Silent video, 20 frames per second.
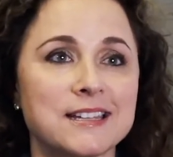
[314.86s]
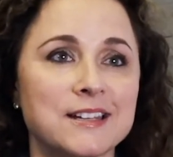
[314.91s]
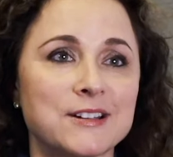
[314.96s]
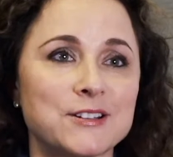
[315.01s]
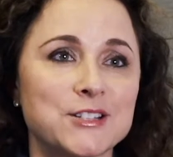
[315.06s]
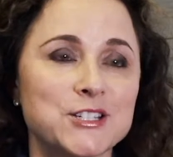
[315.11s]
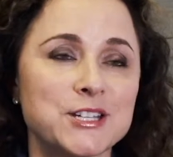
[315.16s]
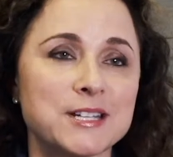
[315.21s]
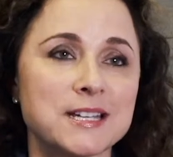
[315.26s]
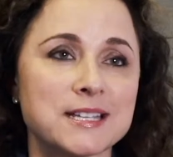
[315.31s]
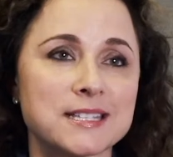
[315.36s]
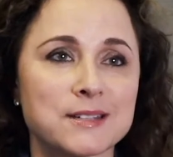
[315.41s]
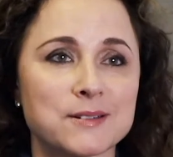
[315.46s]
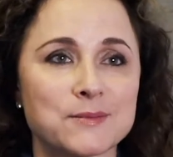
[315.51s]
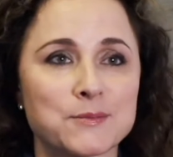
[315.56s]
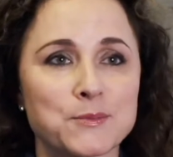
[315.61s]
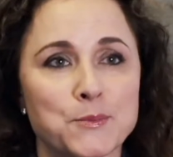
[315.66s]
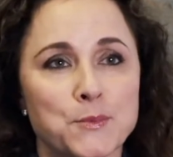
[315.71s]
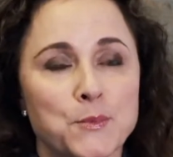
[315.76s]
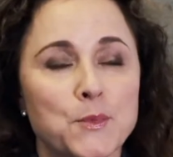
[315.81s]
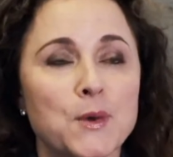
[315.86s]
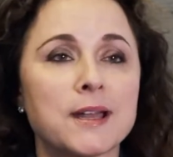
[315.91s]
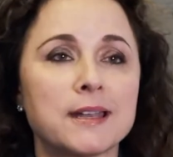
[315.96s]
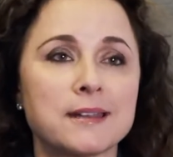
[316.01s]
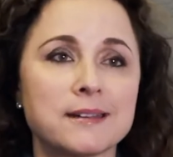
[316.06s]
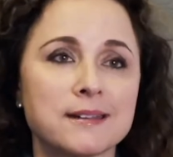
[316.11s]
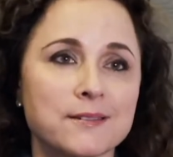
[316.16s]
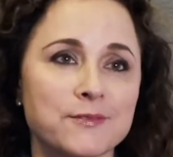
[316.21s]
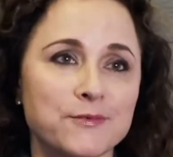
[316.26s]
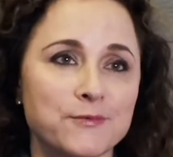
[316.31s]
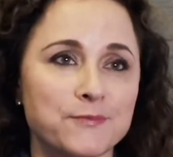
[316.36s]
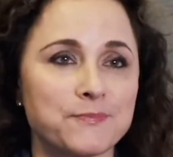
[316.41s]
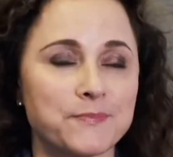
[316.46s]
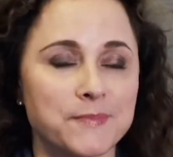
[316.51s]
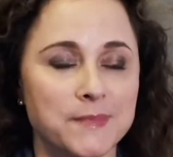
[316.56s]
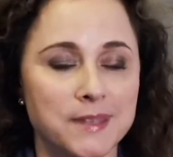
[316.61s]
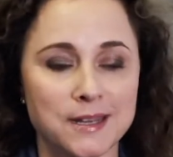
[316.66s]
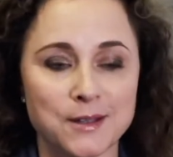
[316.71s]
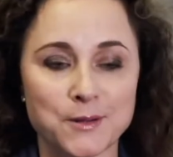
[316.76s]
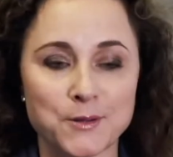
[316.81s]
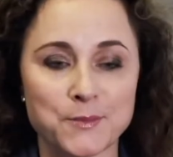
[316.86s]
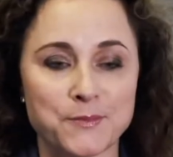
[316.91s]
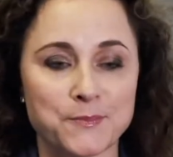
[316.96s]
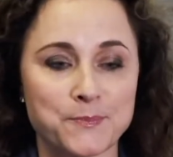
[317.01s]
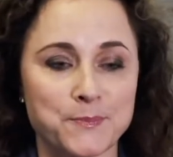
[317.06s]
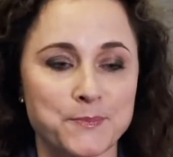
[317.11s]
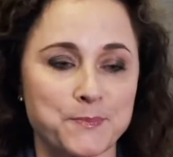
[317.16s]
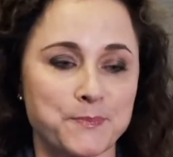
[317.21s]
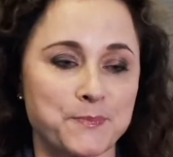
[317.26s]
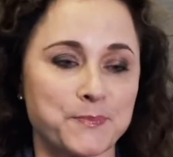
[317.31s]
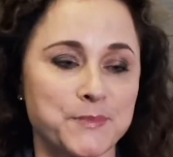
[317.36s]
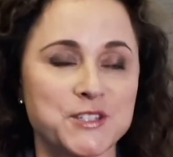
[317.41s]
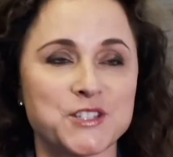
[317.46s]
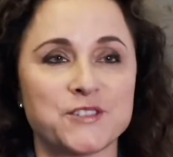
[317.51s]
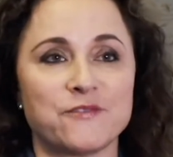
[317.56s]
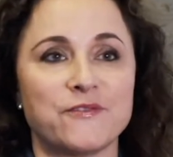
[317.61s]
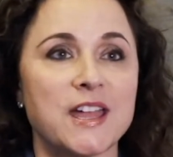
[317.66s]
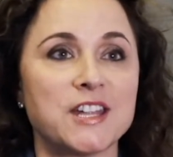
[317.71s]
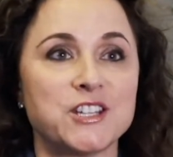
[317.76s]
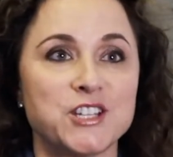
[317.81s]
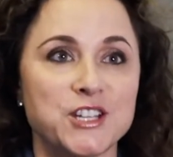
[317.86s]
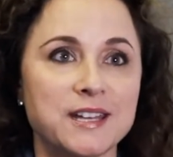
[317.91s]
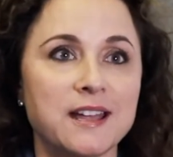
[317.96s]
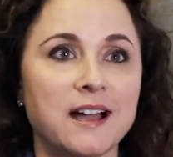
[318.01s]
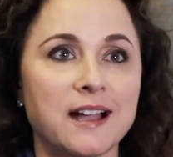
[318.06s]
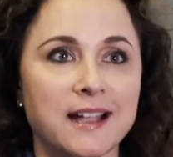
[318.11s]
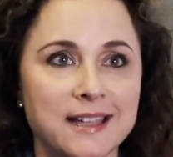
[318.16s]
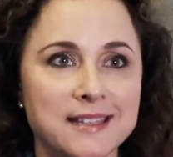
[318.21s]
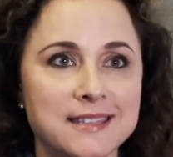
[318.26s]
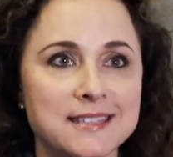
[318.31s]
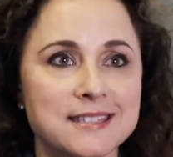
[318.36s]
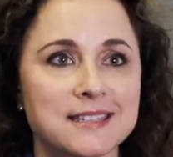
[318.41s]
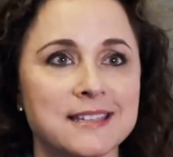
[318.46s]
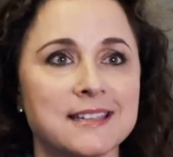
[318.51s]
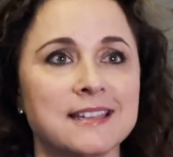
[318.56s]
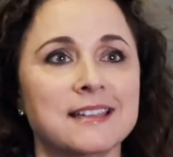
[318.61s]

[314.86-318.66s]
She doesn't want, veggie nuggets.